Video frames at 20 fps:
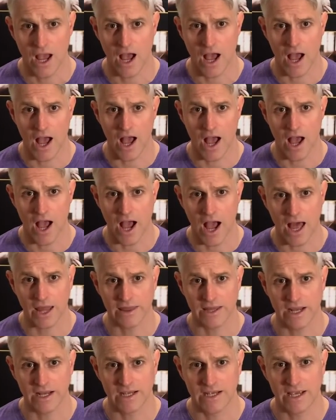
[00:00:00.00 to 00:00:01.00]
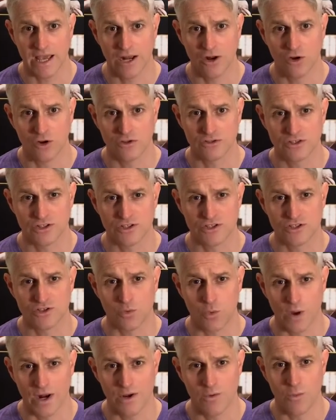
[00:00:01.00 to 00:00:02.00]
and then get on to
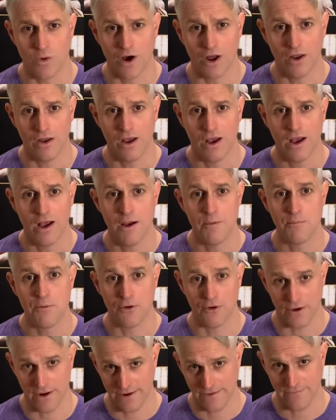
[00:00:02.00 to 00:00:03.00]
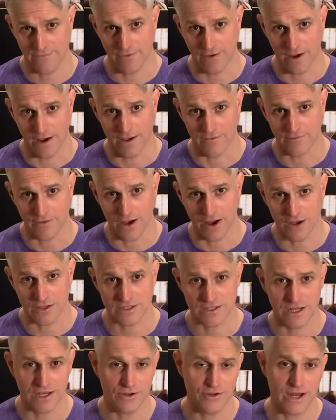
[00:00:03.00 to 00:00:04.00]
21.5. I'll
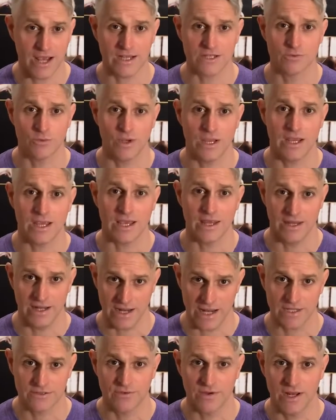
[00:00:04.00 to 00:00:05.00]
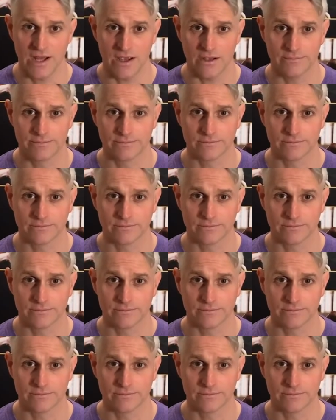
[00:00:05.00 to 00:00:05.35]
see you next week in the next video.